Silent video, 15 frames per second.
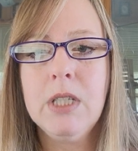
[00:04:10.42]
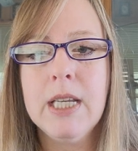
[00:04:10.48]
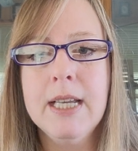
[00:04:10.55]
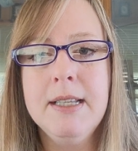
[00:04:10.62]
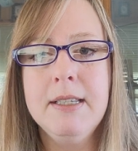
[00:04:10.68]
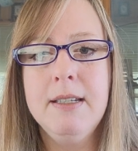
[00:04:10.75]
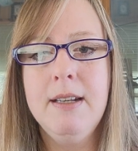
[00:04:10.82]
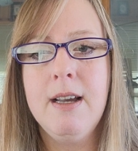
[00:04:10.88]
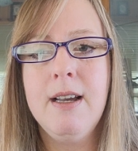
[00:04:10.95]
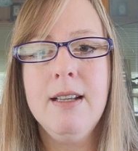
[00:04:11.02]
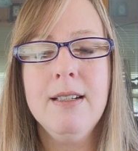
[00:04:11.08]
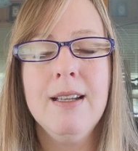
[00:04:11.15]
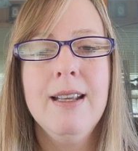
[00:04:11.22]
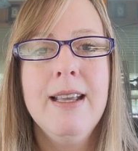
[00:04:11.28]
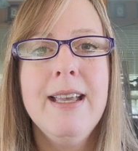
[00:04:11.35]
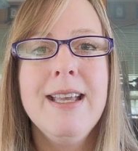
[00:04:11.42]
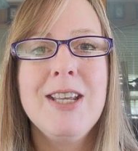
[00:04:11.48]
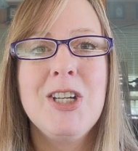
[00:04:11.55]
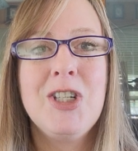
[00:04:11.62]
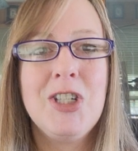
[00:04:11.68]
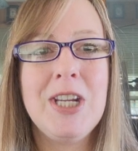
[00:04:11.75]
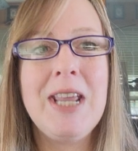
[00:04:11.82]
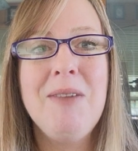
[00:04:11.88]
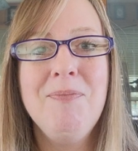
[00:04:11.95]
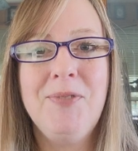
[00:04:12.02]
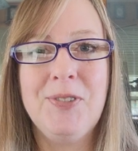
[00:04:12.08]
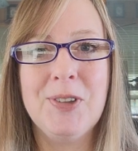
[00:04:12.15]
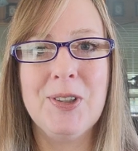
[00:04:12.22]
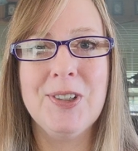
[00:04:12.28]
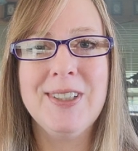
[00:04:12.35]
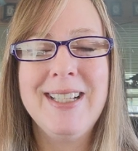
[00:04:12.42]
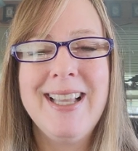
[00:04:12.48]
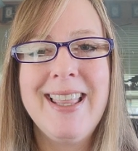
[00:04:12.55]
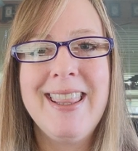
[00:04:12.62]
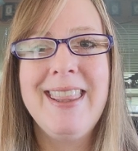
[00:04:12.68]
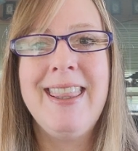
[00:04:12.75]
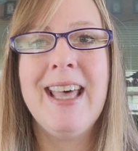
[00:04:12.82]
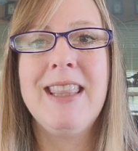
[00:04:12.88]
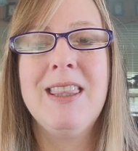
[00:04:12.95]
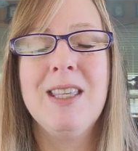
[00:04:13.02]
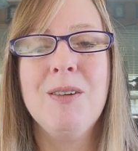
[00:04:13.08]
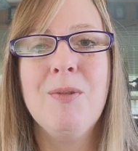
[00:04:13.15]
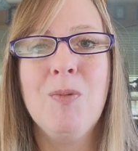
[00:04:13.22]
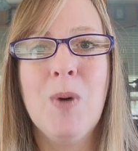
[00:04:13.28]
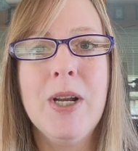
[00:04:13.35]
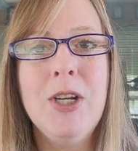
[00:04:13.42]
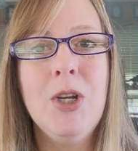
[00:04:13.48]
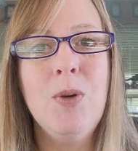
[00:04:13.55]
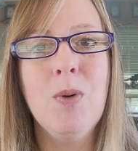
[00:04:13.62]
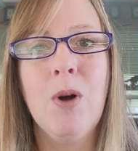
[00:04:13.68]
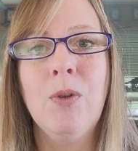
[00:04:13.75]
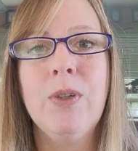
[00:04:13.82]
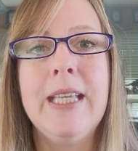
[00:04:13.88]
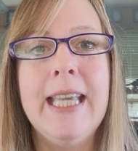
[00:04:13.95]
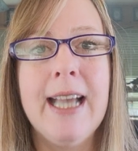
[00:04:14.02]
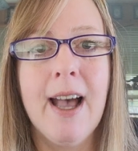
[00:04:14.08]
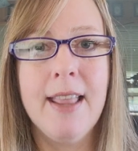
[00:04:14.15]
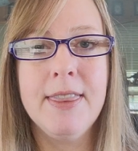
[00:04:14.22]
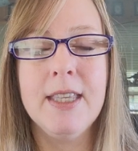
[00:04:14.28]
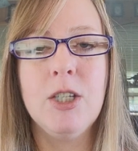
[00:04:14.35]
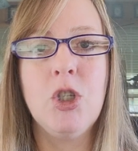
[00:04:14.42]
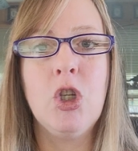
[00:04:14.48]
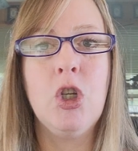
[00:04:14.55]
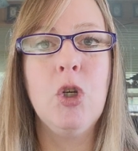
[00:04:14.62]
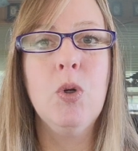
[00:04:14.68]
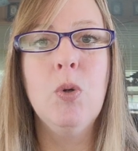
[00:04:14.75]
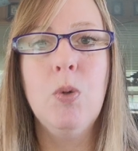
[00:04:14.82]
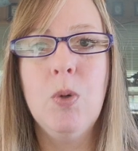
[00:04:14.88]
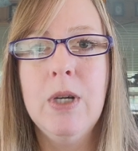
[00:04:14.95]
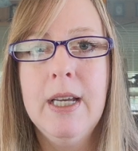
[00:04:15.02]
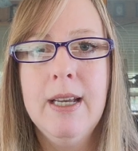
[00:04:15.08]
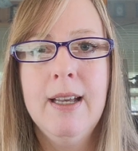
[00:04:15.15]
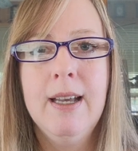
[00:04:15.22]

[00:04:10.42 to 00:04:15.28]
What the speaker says: it's not shameful that the one who only got the 2